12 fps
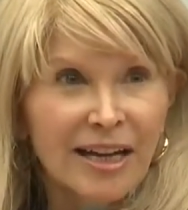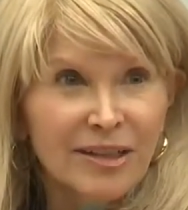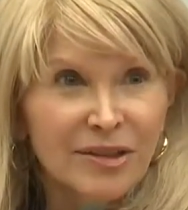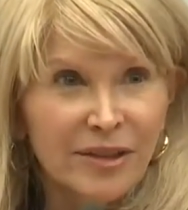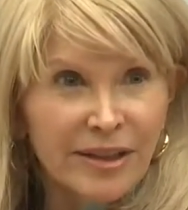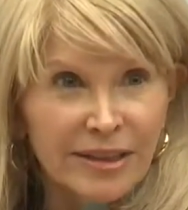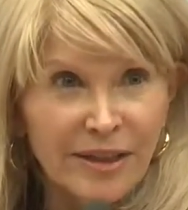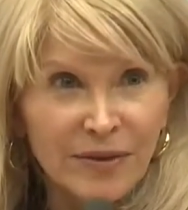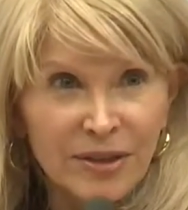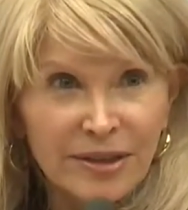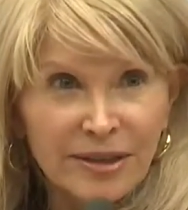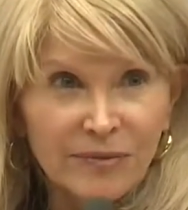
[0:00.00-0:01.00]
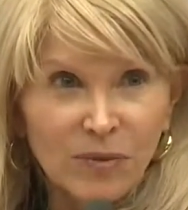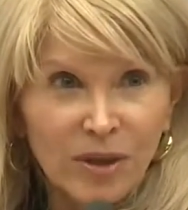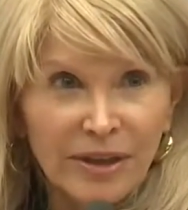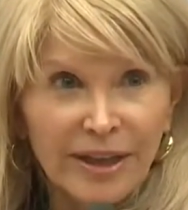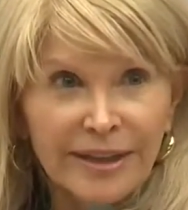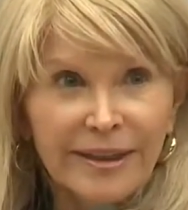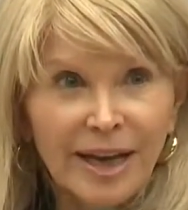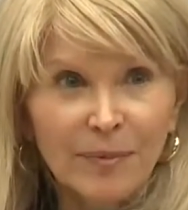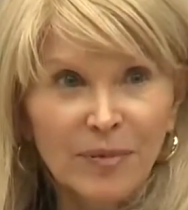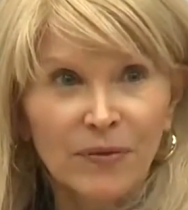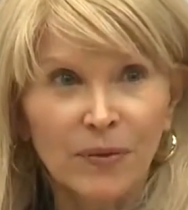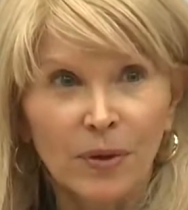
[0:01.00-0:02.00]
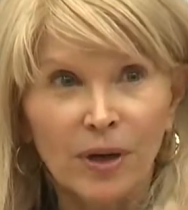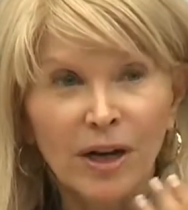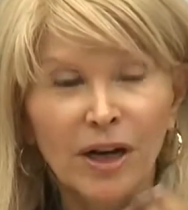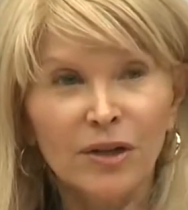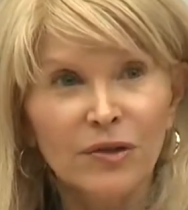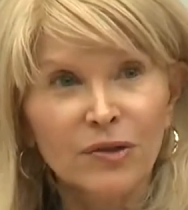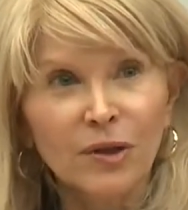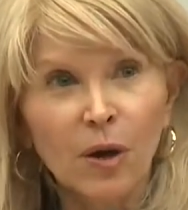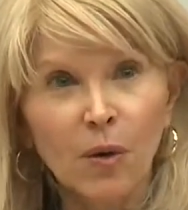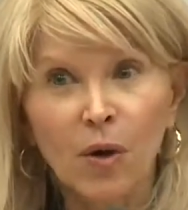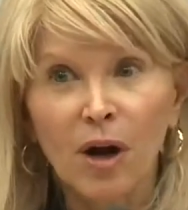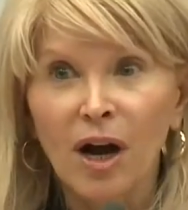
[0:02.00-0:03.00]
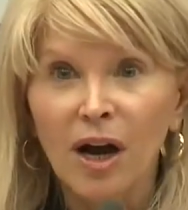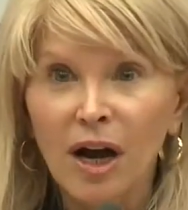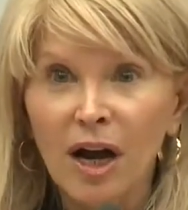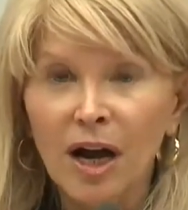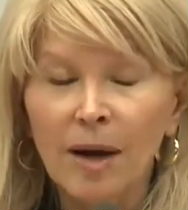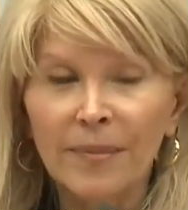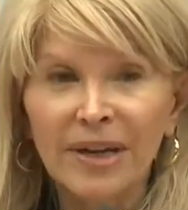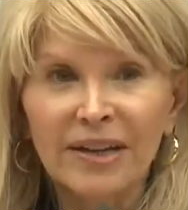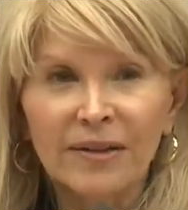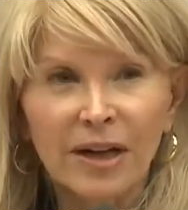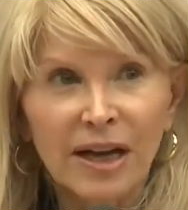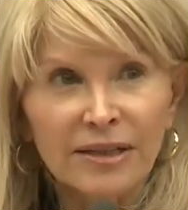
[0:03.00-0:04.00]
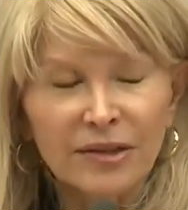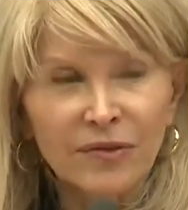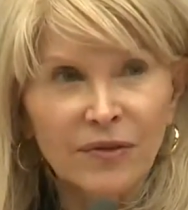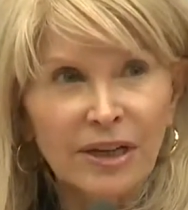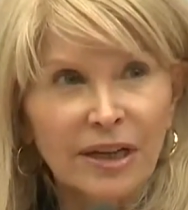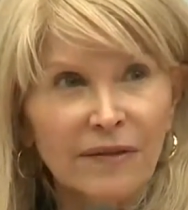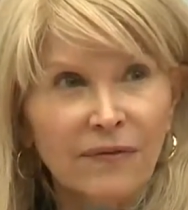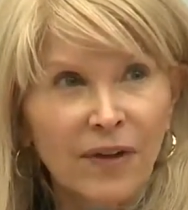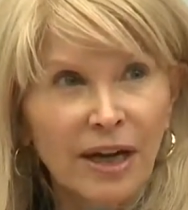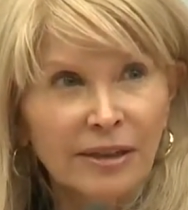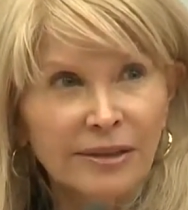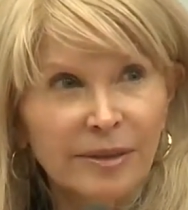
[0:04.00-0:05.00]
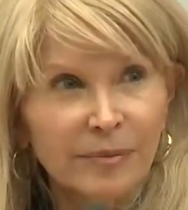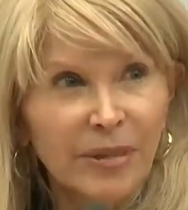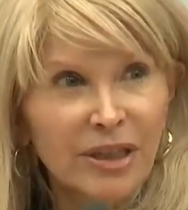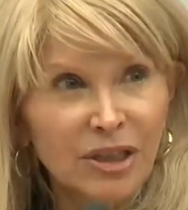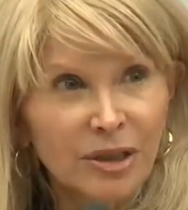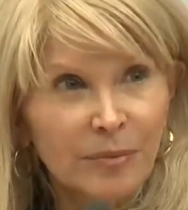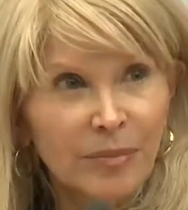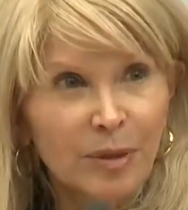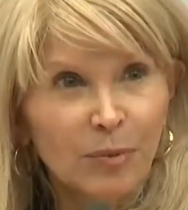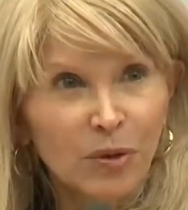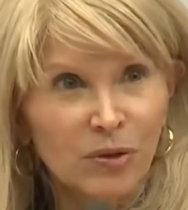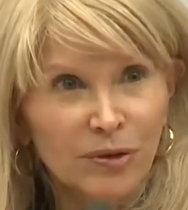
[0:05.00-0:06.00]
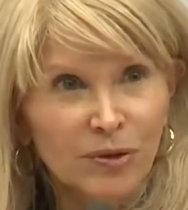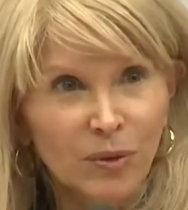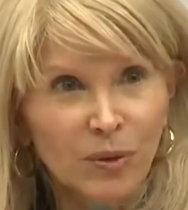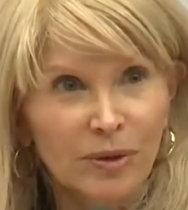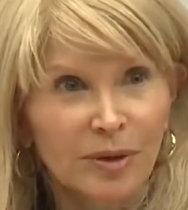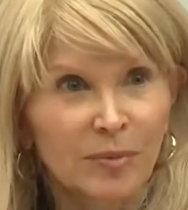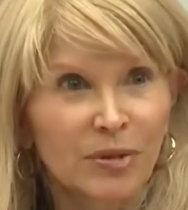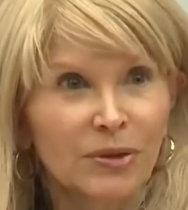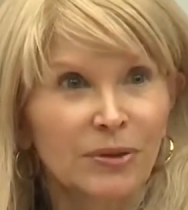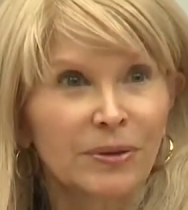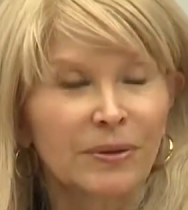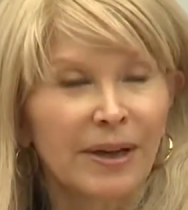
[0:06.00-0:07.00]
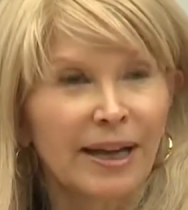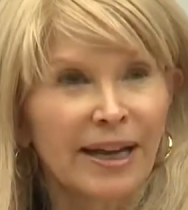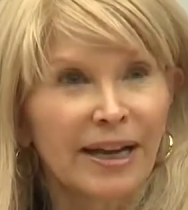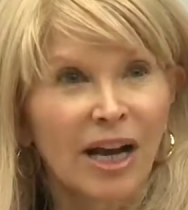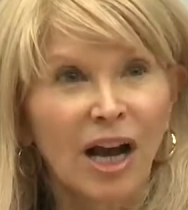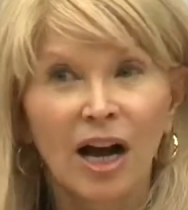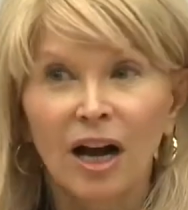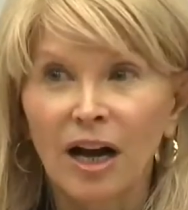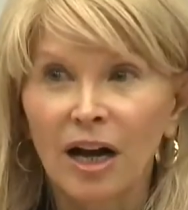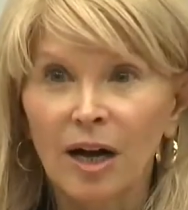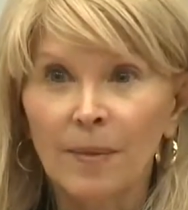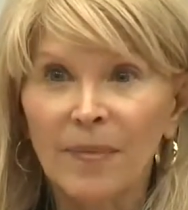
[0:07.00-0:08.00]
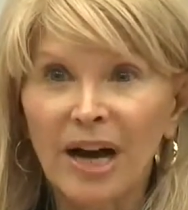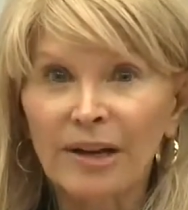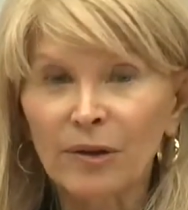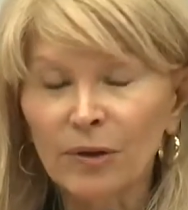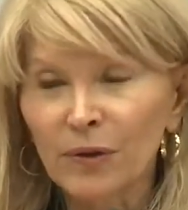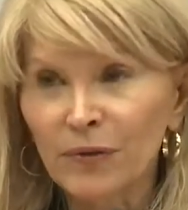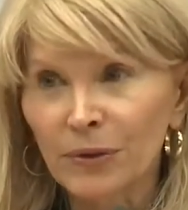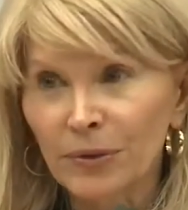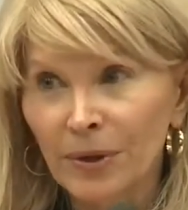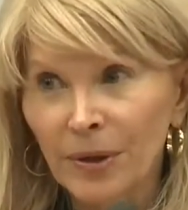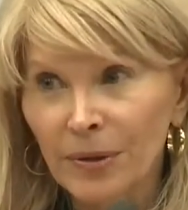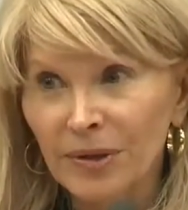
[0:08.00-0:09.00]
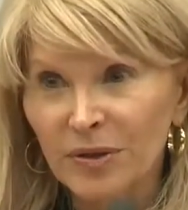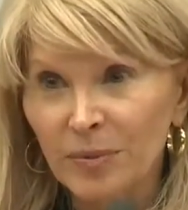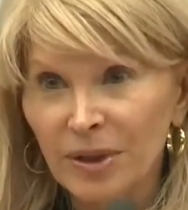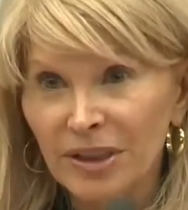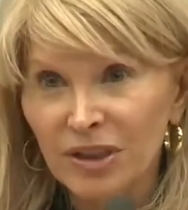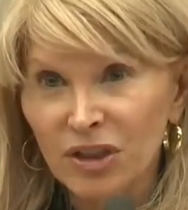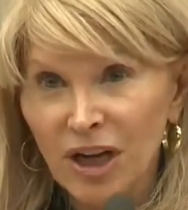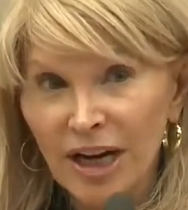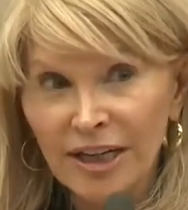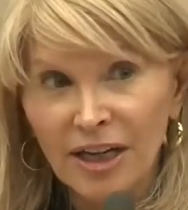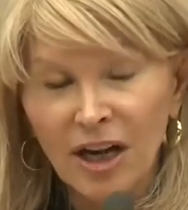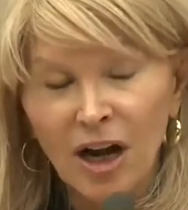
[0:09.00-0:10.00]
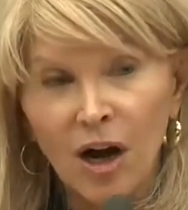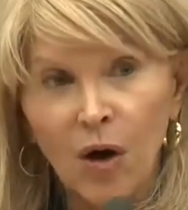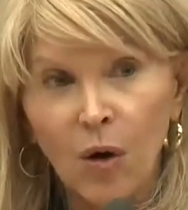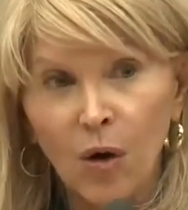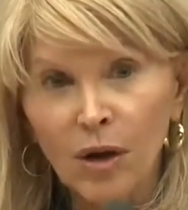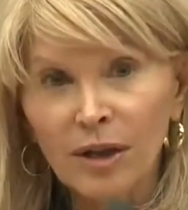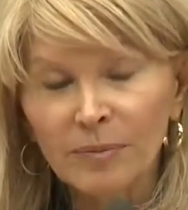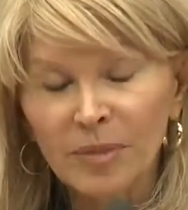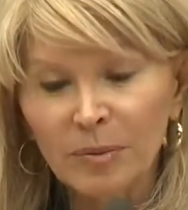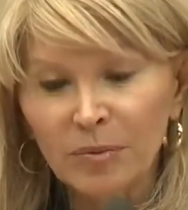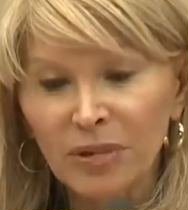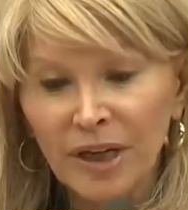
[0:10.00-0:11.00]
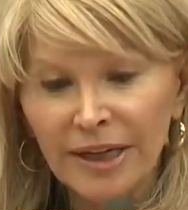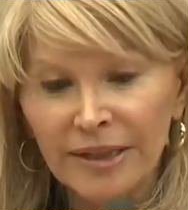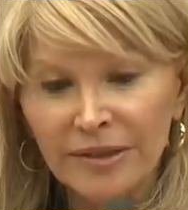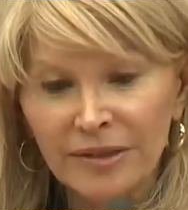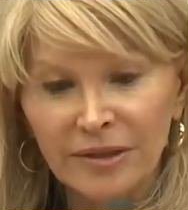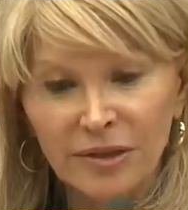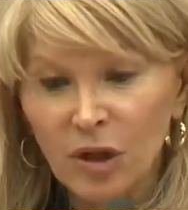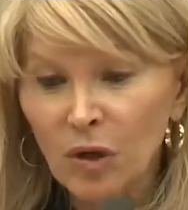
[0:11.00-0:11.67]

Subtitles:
so they'd never seen one like that before. So it got filed in Beijing People's Court number 2, and I don't know if you know this, but in China, no complaints